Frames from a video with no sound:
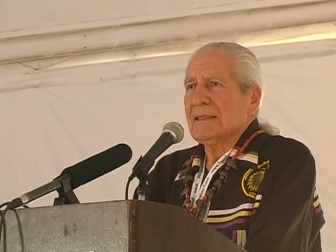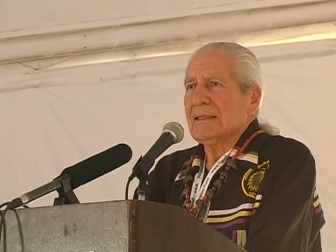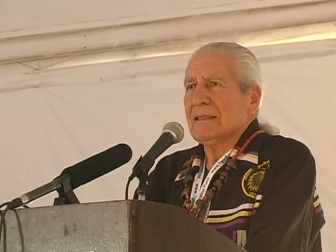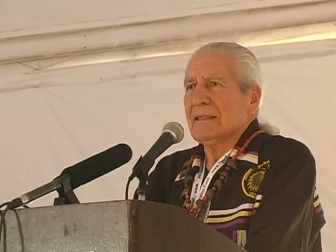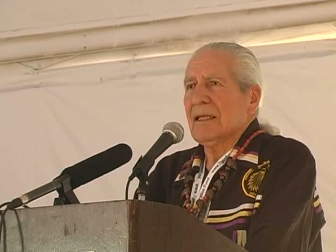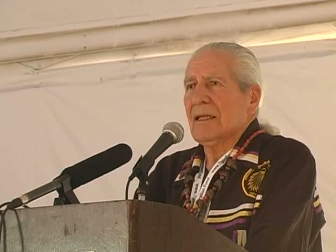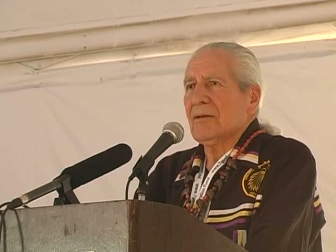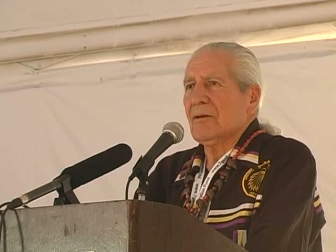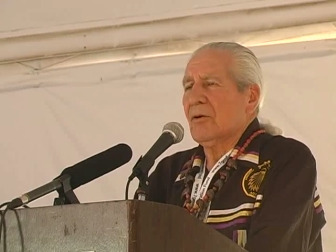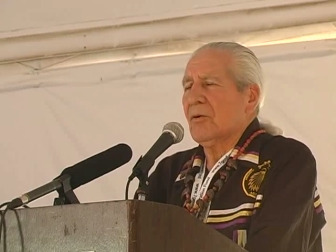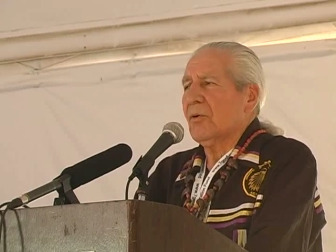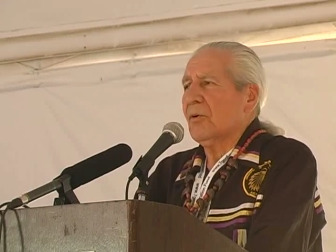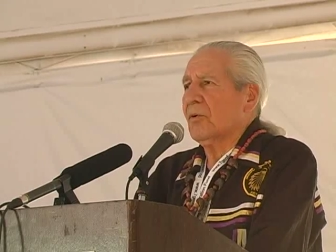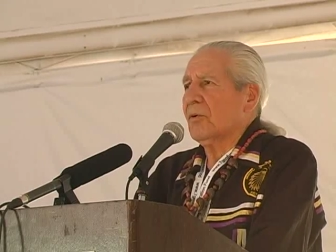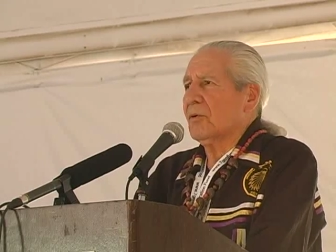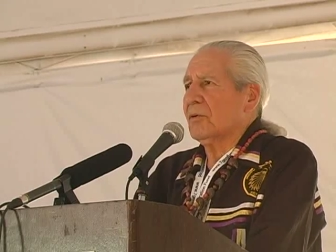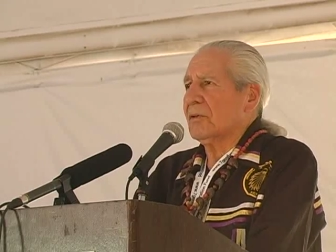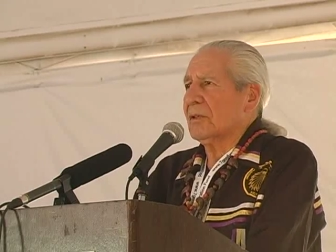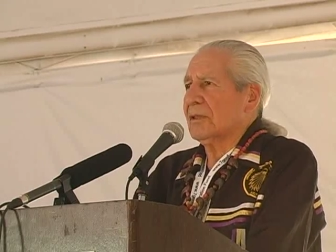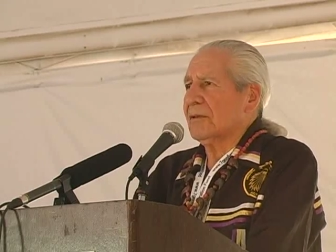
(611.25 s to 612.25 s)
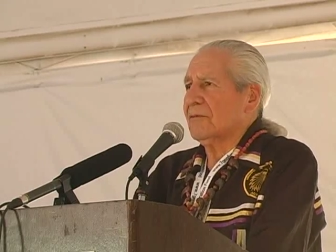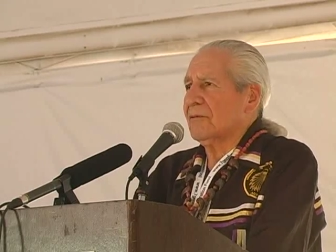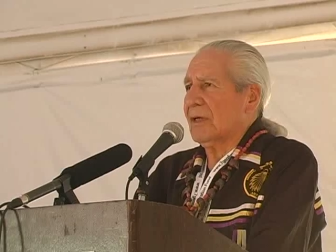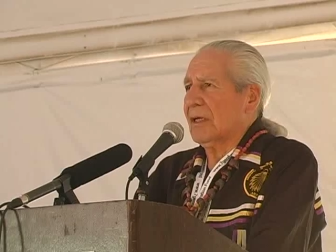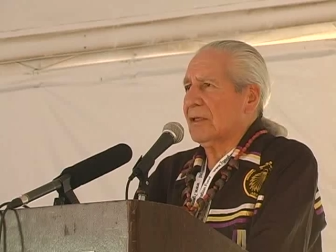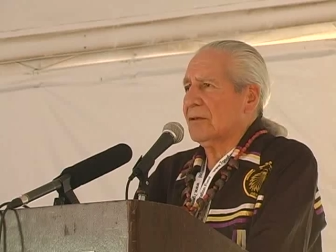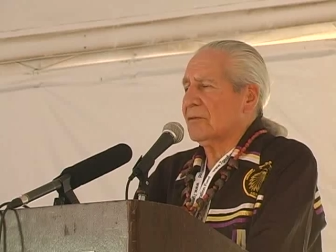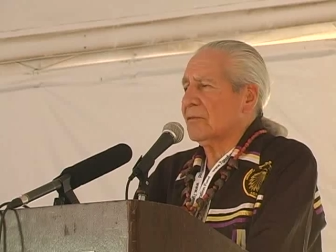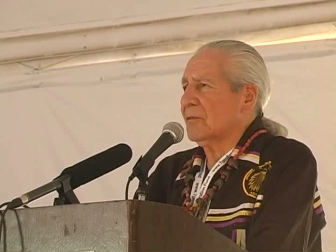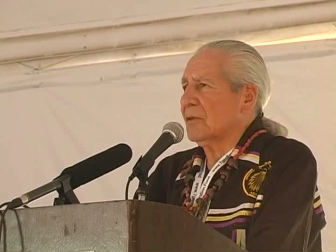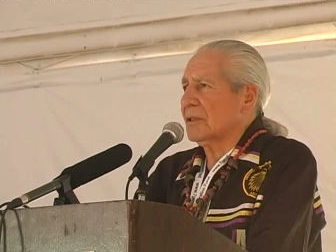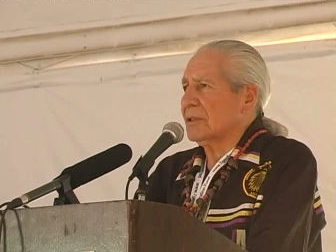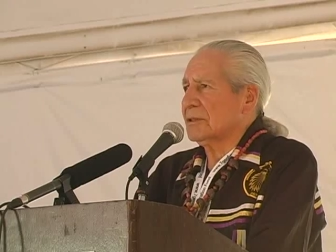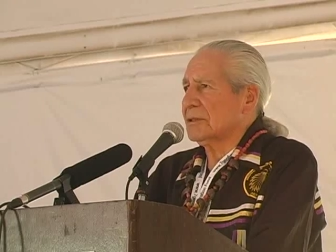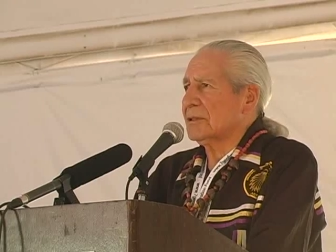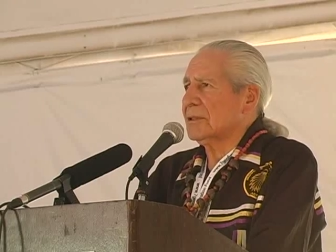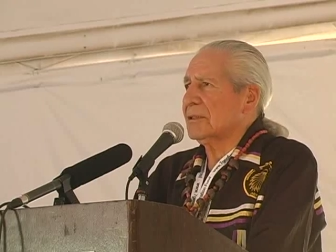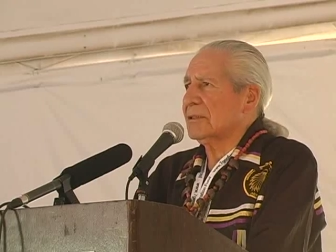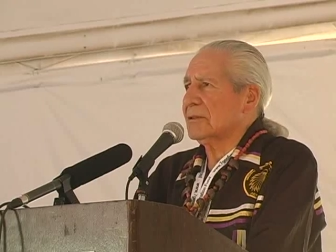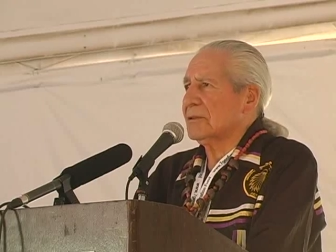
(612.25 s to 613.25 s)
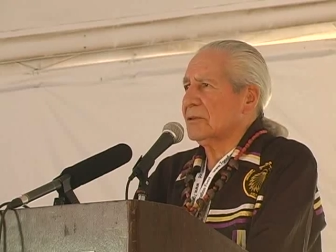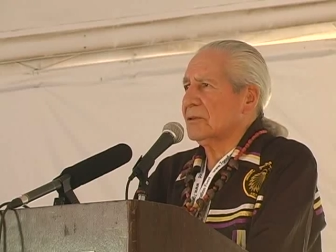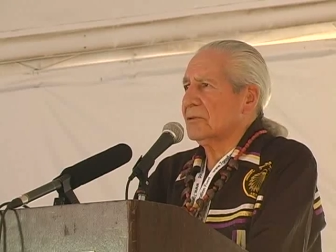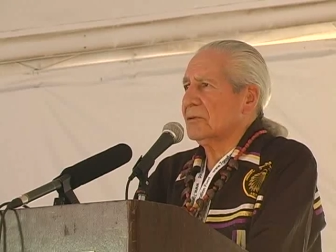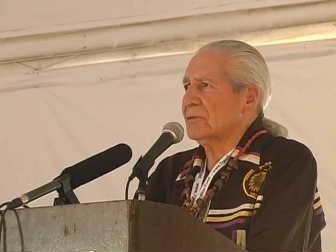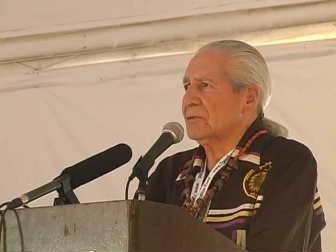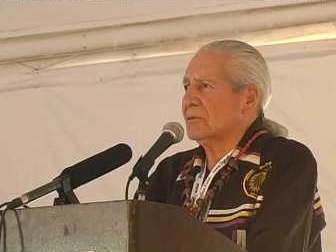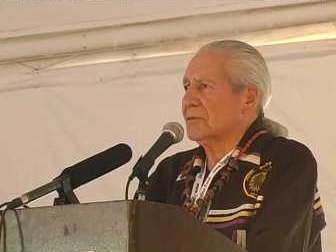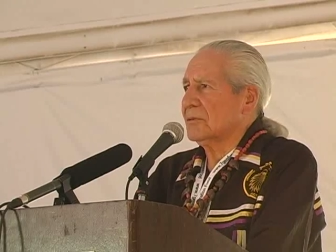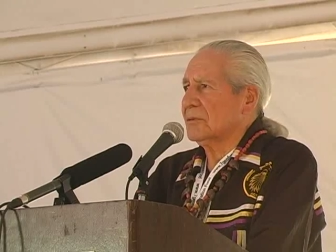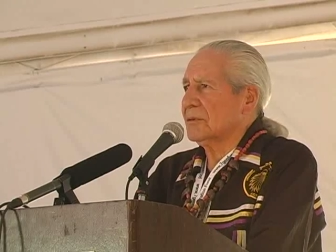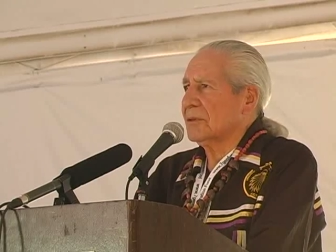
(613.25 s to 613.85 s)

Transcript: that whole event was to